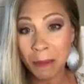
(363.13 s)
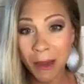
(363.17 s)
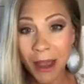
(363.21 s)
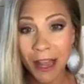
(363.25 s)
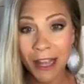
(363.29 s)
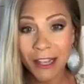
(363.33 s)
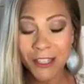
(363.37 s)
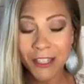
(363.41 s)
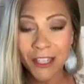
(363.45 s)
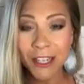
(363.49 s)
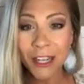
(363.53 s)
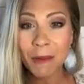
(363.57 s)

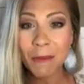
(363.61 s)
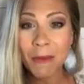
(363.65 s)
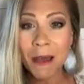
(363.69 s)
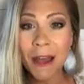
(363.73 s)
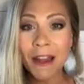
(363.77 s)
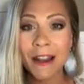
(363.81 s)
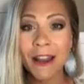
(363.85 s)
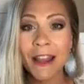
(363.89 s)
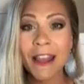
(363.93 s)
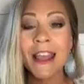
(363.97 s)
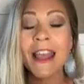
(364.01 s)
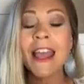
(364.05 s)
passionate
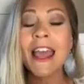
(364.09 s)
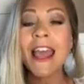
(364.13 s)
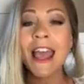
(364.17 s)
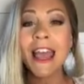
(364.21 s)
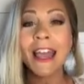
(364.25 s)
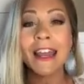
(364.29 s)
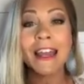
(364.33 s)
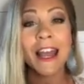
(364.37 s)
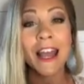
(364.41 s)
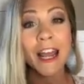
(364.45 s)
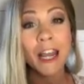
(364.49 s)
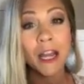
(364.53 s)
about it
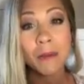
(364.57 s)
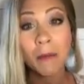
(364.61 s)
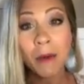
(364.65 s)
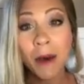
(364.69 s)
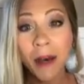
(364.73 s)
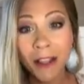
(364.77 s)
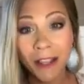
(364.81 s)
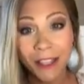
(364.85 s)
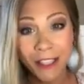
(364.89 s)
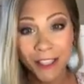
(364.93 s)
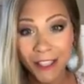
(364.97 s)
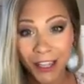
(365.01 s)
and
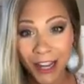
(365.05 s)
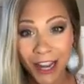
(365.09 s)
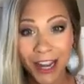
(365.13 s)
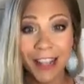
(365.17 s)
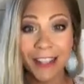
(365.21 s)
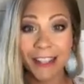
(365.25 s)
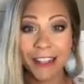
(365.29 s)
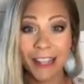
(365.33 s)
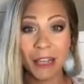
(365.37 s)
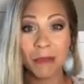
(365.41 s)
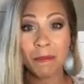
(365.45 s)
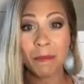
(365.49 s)

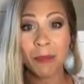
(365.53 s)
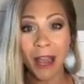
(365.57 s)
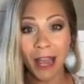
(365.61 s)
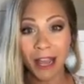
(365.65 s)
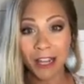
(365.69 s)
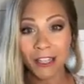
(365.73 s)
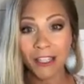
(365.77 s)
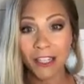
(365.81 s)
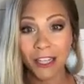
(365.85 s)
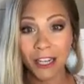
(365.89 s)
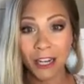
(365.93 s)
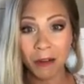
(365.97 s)
unapologetically
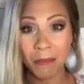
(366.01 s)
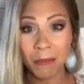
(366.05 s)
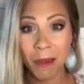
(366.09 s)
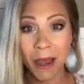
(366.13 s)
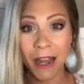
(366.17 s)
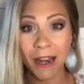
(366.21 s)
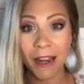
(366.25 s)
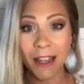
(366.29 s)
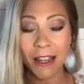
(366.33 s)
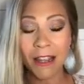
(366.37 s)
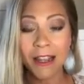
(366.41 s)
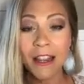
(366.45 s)
passionate
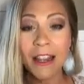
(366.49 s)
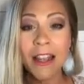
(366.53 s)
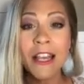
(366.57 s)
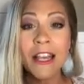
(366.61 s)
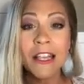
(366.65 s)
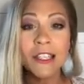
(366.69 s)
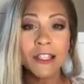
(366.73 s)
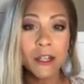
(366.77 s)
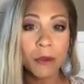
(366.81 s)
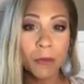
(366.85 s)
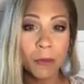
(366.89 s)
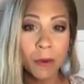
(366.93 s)
about it.
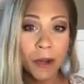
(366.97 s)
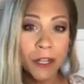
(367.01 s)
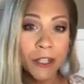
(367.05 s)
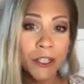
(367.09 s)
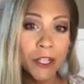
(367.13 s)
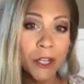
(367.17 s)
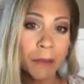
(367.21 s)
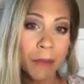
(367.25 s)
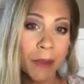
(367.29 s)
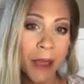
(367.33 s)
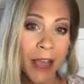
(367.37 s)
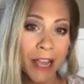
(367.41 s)
So where's
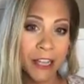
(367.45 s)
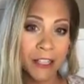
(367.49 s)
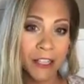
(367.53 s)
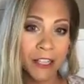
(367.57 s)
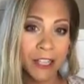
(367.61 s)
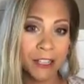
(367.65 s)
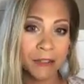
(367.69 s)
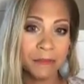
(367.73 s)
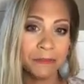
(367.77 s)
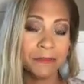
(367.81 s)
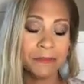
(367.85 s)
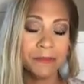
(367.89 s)
your
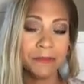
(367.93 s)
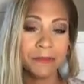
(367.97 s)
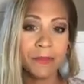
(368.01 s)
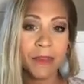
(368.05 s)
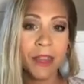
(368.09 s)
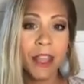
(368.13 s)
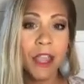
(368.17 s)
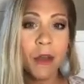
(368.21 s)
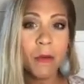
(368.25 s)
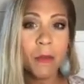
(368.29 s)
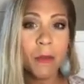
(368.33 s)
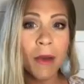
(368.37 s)
passion?
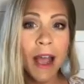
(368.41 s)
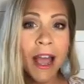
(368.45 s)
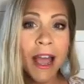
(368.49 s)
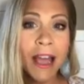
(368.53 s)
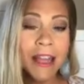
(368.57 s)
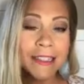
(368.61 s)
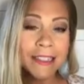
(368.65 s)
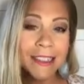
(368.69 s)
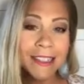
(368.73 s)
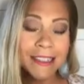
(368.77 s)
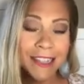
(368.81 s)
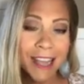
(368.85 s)
What
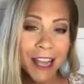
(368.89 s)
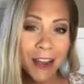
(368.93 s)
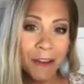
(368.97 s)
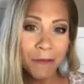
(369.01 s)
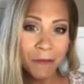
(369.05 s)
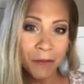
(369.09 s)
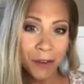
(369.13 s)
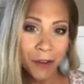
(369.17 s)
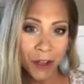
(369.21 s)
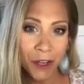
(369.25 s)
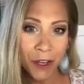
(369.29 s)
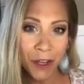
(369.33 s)
has it done
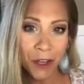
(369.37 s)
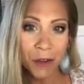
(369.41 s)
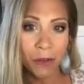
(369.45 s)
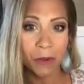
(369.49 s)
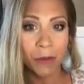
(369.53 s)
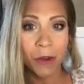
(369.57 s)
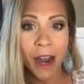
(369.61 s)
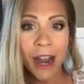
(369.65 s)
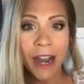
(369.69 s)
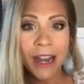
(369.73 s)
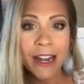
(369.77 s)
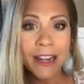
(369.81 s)
for you?
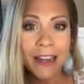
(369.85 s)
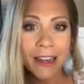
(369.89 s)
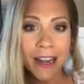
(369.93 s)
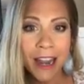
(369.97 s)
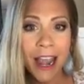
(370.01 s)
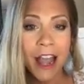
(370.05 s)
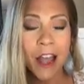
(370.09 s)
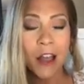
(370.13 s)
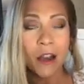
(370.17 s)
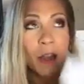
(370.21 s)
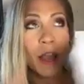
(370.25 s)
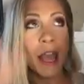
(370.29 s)
Write it
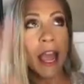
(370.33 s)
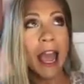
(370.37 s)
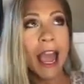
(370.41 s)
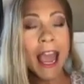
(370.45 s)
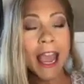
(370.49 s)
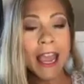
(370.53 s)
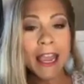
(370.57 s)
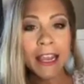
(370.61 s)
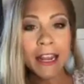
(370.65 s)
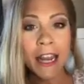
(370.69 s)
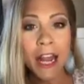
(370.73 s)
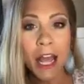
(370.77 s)
down.
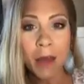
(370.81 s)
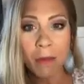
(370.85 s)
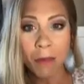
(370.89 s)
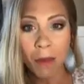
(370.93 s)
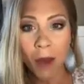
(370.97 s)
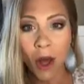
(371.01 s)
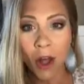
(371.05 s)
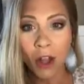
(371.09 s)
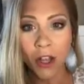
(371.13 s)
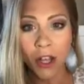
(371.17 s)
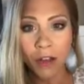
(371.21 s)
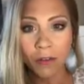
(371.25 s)
Hang it up
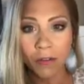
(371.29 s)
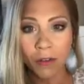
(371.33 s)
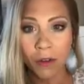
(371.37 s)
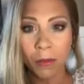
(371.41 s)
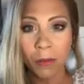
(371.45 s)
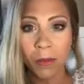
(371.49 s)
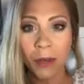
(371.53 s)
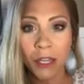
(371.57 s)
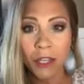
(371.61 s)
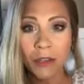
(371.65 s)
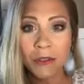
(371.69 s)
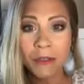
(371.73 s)
all over
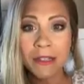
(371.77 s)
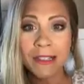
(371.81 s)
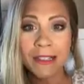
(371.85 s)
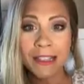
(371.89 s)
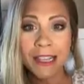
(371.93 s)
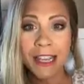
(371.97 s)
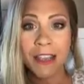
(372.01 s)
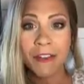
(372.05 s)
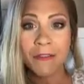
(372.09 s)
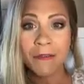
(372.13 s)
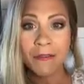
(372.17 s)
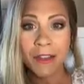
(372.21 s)
where you
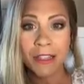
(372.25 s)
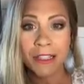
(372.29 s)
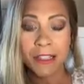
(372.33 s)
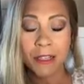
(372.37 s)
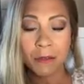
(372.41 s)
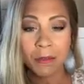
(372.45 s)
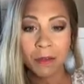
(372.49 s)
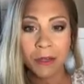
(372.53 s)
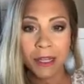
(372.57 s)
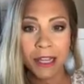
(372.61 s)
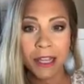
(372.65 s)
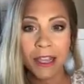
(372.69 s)
see it
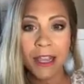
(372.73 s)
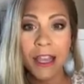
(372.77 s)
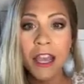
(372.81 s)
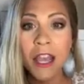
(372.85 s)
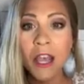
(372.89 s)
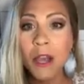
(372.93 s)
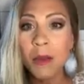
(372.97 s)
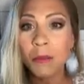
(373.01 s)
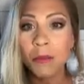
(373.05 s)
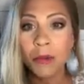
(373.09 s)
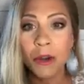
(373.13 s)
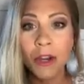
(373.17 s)
visibly.
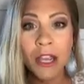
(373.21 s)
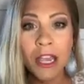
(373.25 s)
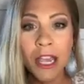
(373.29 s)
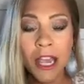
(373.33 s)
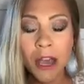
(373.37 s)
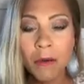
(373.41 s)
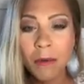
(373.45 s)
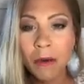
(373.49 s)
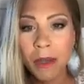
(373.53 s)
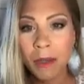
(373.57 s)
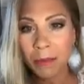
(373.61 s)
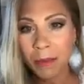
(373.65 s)
Brooke
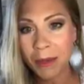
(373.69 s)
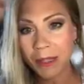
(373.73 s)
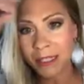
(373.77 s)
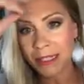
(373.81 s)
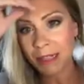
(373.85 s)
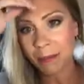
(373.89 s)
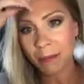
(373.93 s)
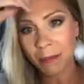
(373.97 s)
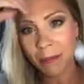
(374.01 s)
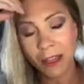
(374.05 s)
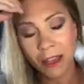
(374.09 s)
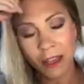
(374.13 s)
Elwood put
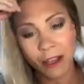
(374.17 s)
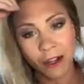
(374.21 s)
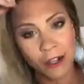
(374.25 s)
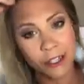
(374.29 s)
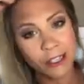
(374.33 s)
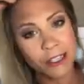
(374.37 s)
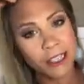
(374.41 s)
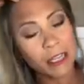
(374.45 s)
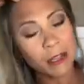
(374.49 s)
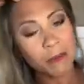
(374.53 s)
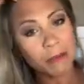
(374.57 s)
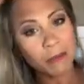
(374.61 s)
something on her
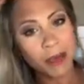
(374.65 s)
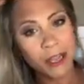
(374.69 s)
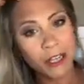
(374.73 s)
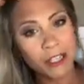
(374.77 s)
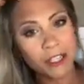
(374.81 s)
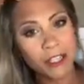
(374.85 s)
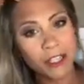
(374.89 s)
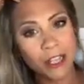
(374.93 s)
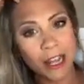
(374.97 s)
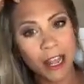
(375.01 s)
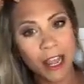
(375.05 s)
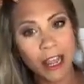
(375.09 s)
team
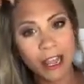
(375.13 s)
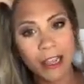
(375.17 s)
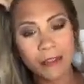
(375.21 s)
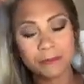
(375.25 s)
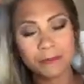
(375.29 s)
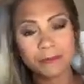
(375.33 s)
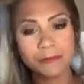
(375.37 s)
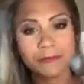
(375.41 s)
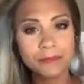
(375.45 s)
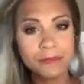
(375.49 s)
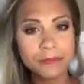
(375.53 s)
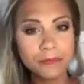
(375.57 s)
page
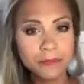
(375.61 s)
today,